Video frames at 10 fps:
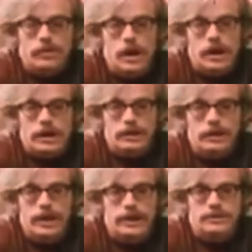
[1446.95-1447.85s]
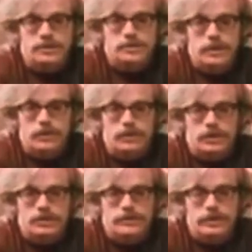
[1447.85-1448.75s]
I'm high, it enhances my
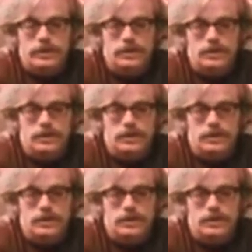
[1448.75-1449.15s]
creativity.